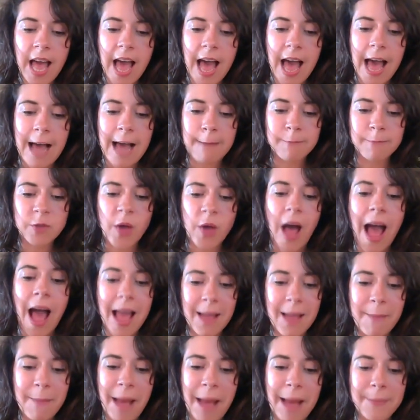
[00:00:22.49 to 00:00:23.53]
So I
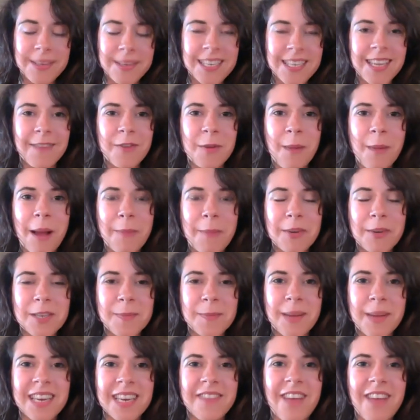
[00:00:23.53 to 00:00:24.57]
am happy to give you my
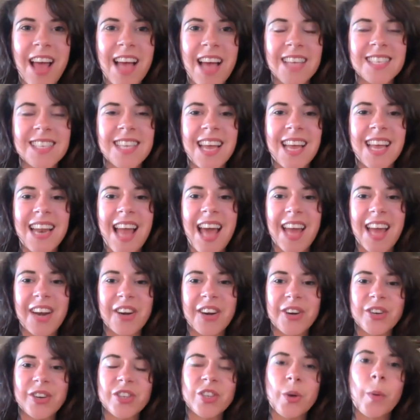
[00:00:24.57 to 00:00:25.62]
perspective as an
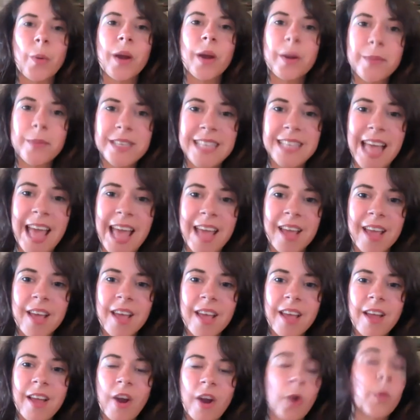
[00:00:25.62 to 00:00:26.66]
editor. So what do we say,
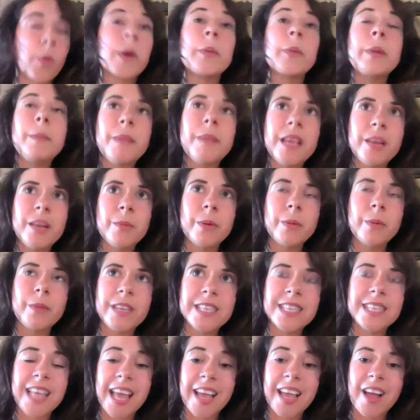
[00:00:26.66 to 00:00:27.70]
or what do we mean when we
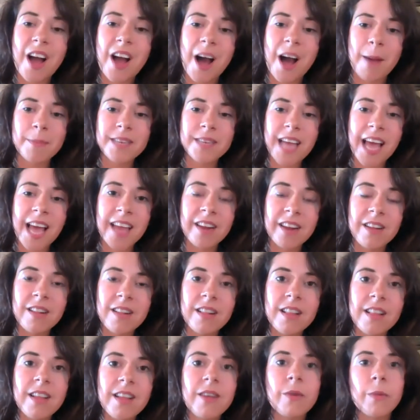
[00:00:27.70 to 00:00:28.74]
say comp title?